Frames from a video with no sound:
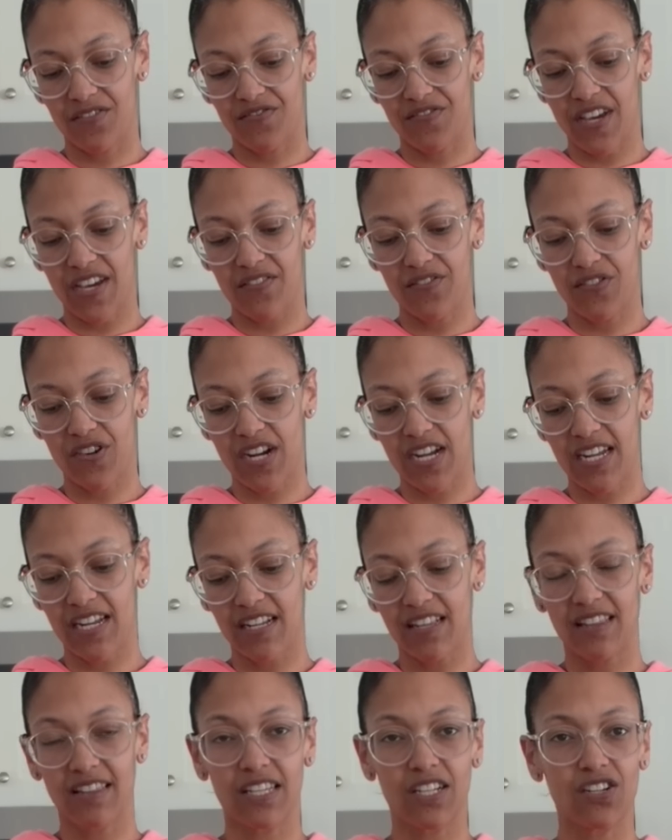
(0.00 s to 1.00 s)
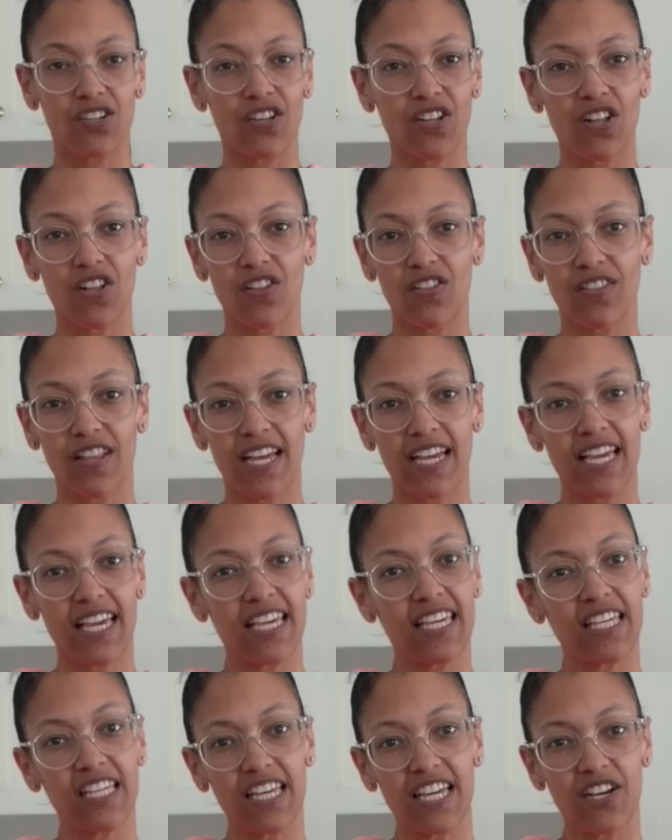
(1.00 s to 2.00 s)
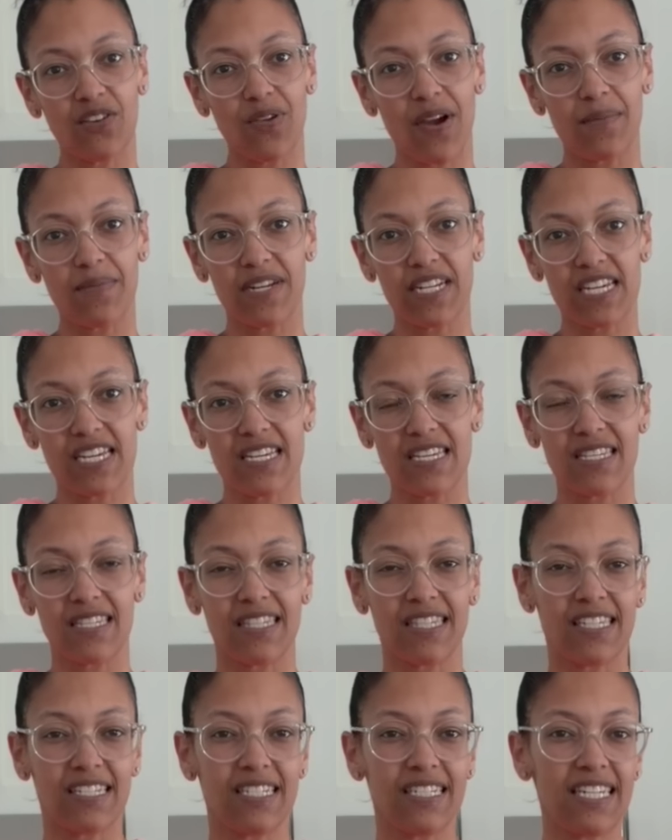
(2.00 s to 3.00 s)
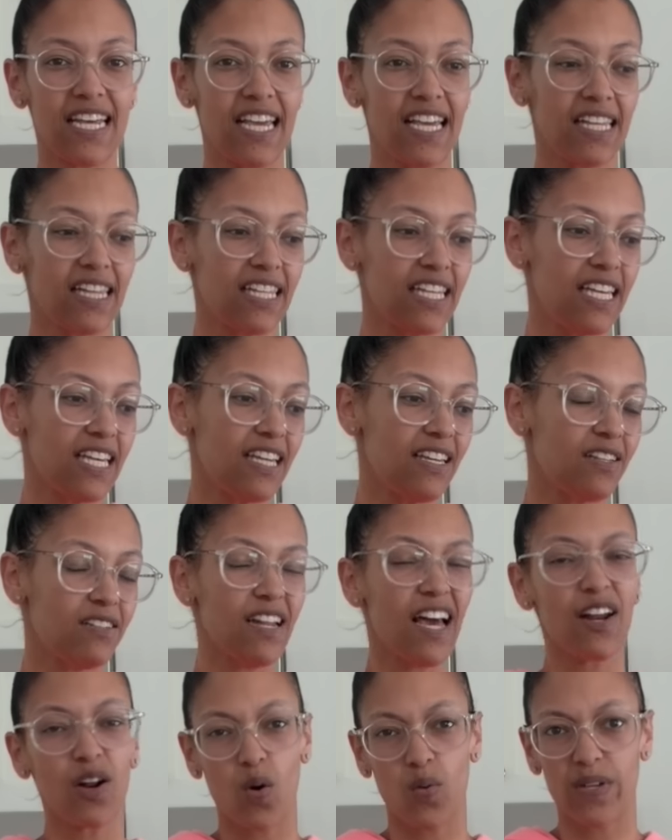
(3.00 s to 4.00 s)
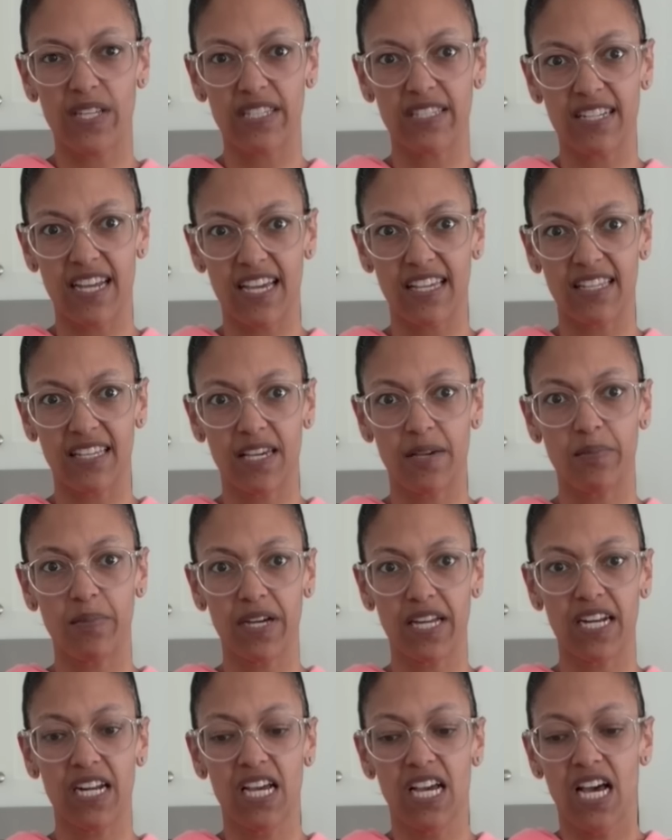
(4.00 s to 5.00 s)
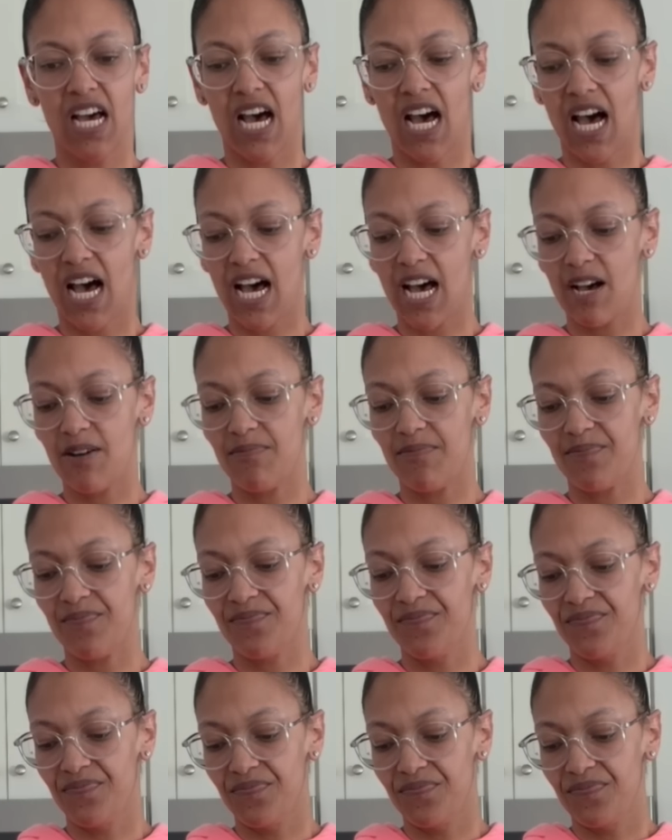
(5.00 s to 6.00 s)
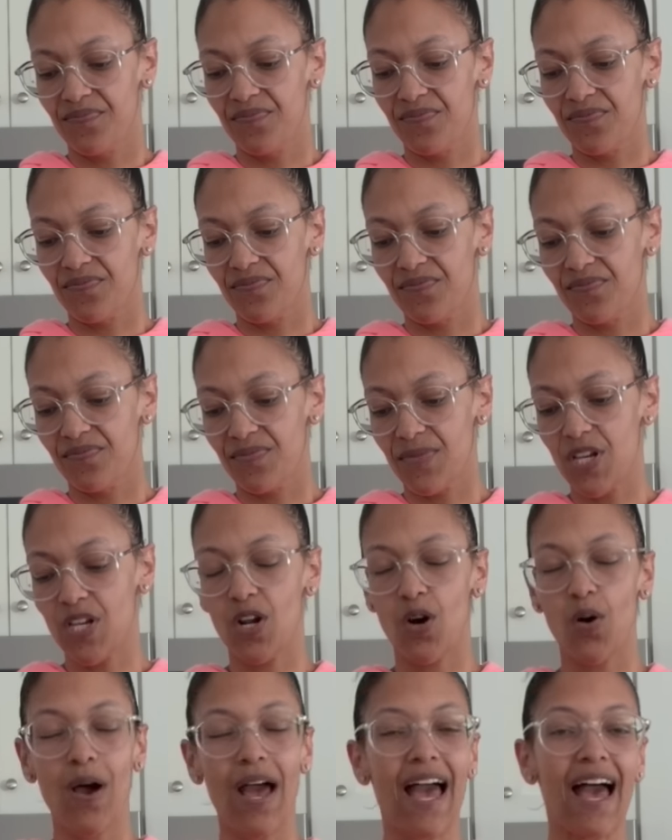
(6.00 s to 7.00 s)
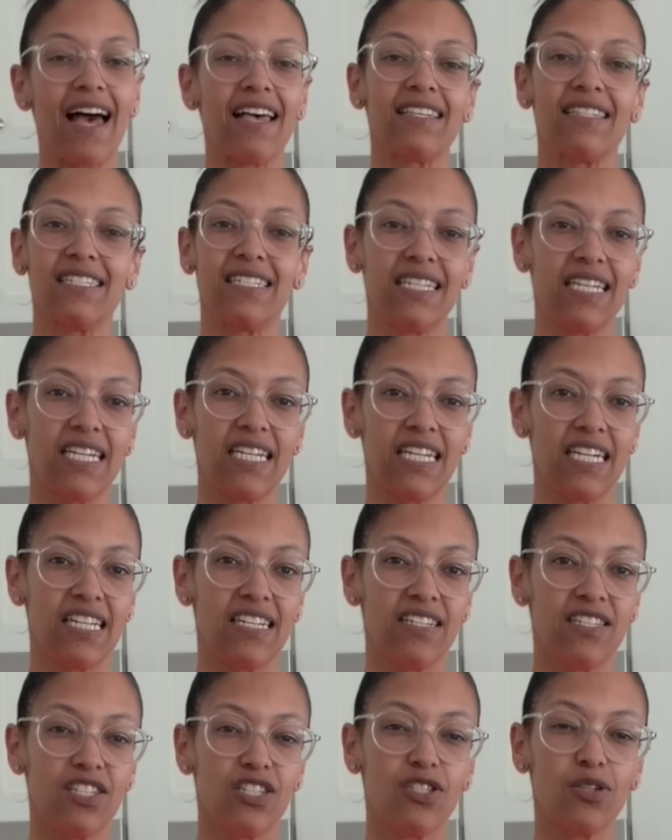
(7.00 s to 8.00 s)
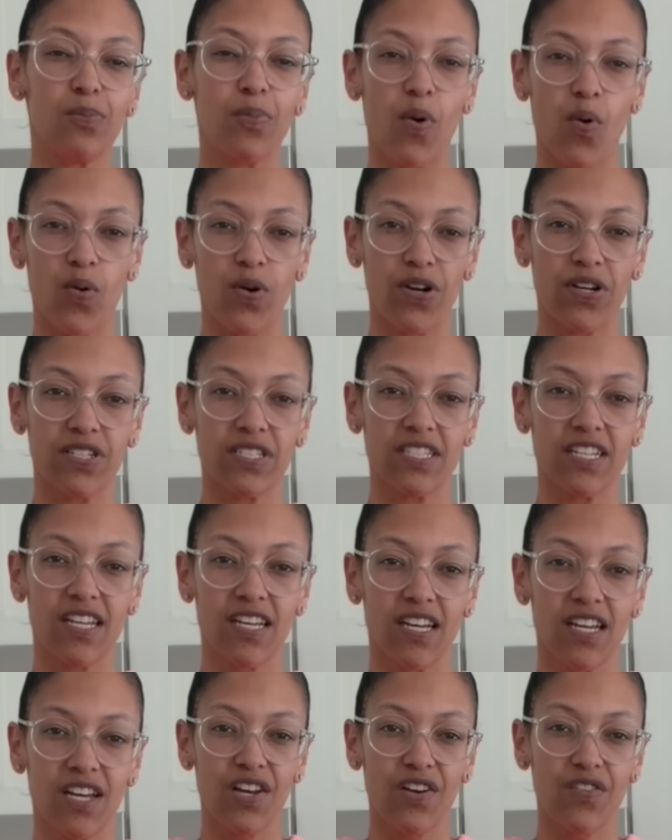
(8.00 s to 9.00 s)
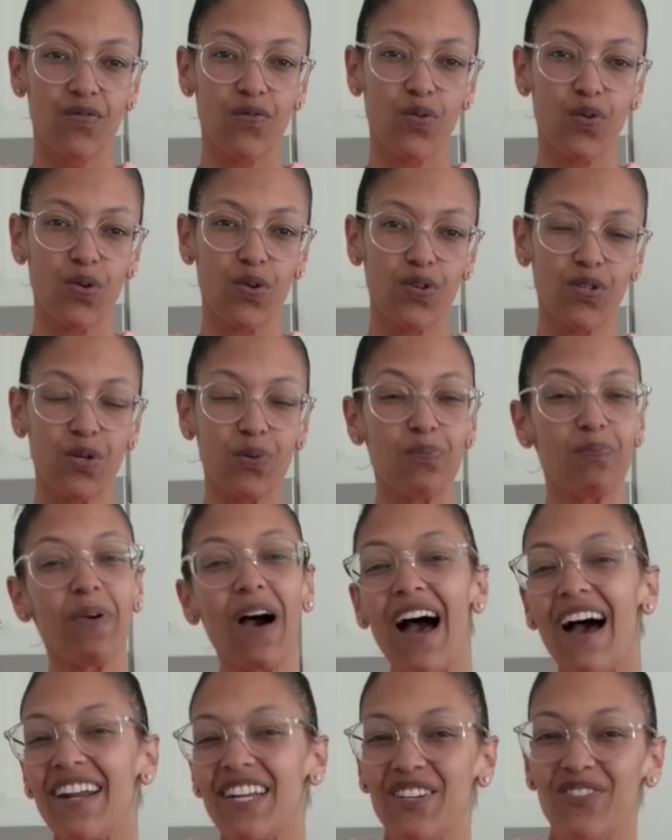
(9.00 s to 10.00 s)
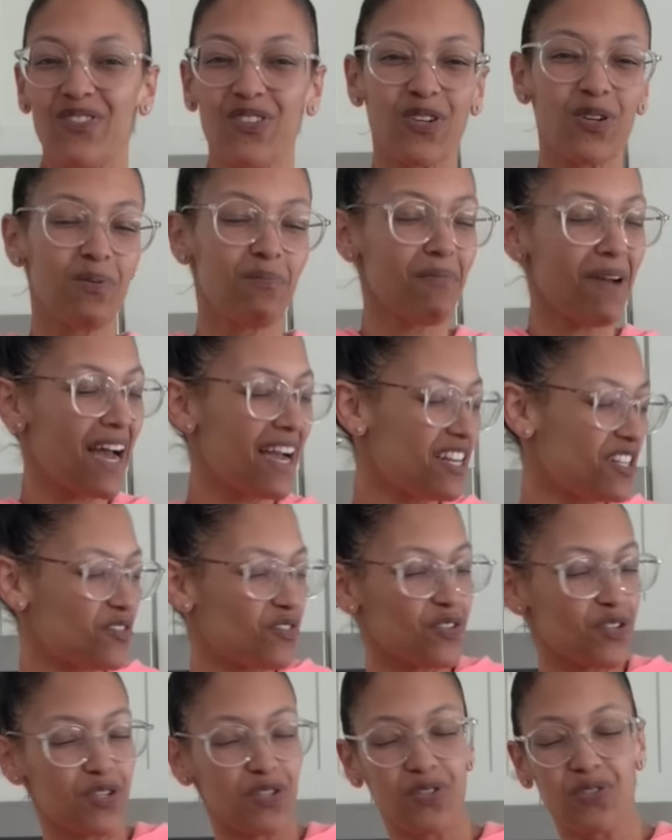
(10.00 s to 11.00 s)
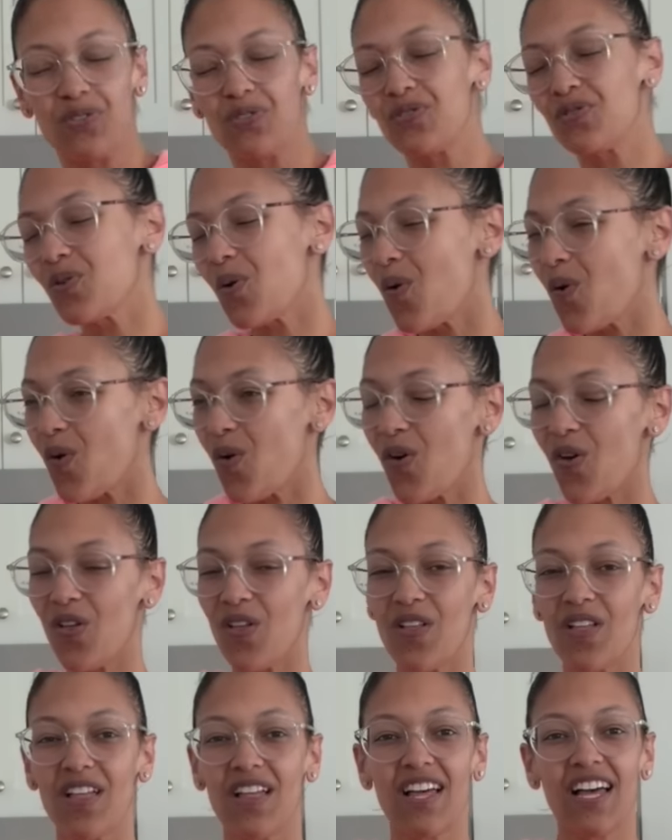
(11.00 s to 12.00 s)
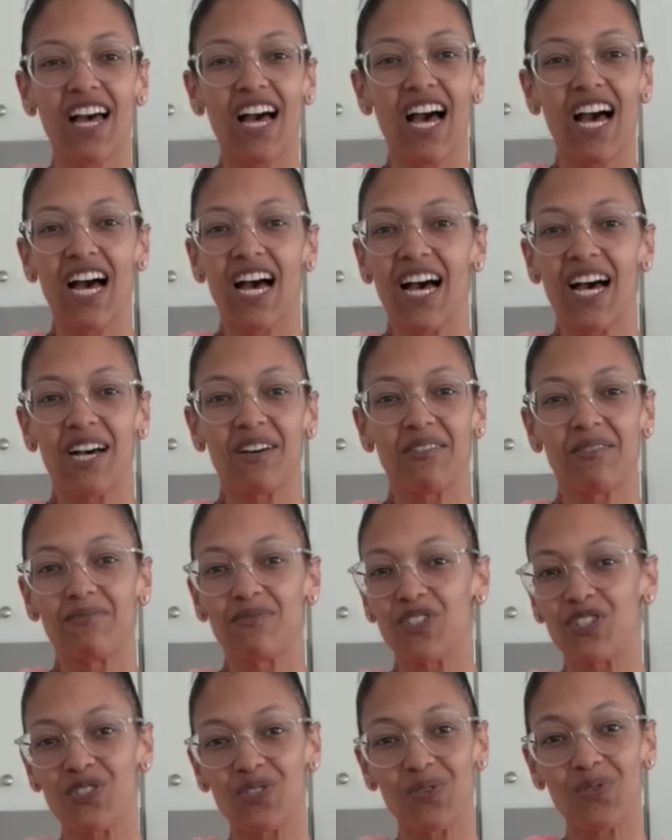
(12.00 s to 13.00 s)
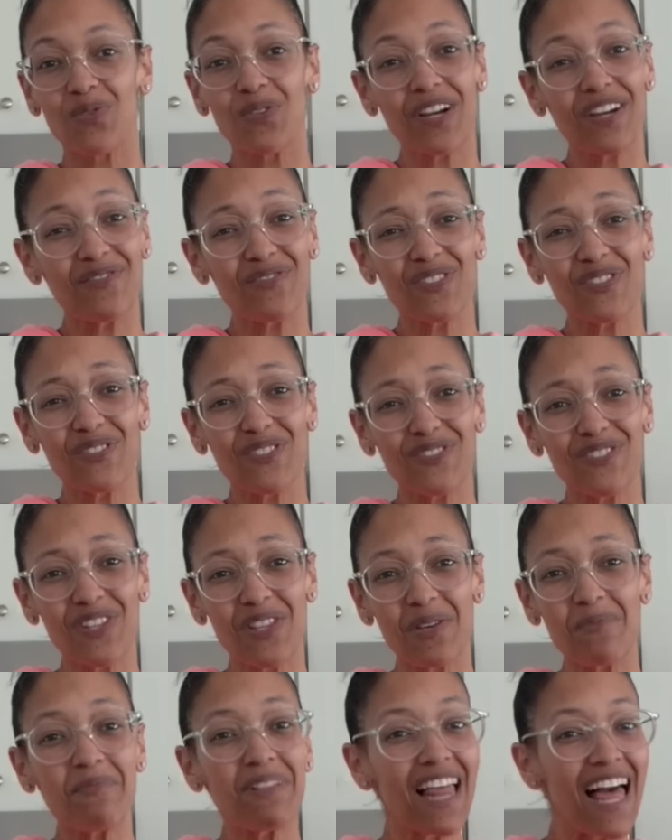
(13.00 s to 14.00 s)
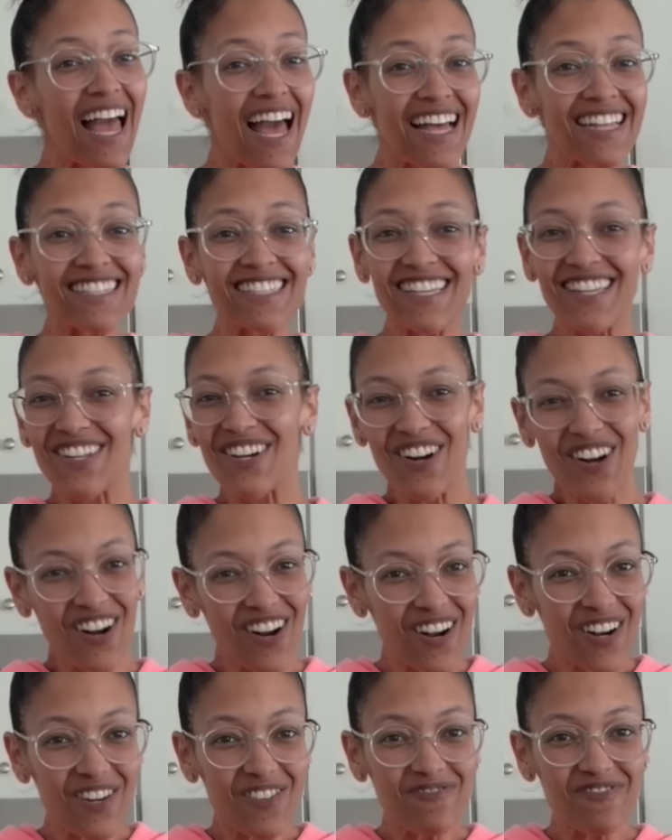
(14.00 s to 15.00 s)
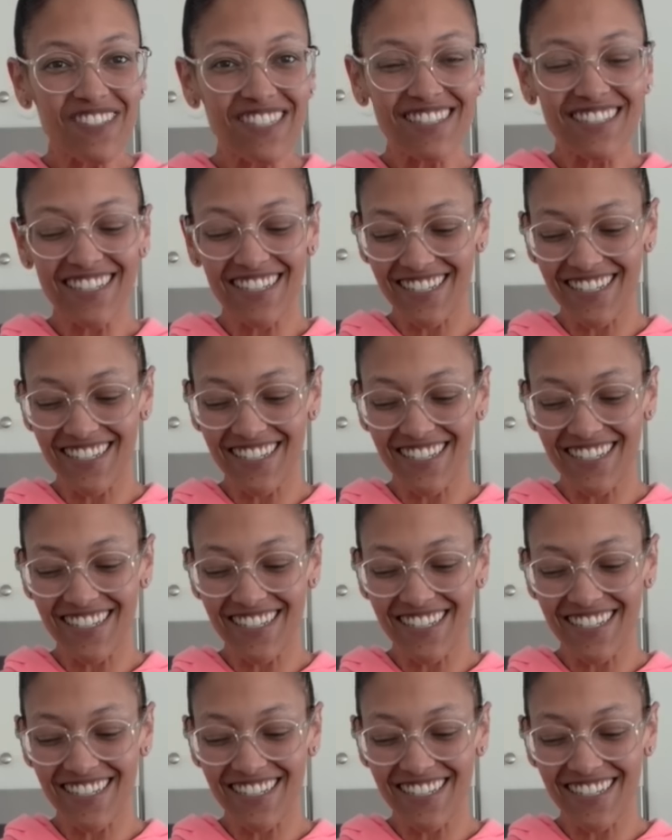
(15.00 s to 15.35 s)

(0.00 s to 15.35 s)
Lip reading: favorite little like healing remedies and daily, not always daily, but as needed support for your body, for your mind, for your soul. I'm just so grateful for the plants and the herbs.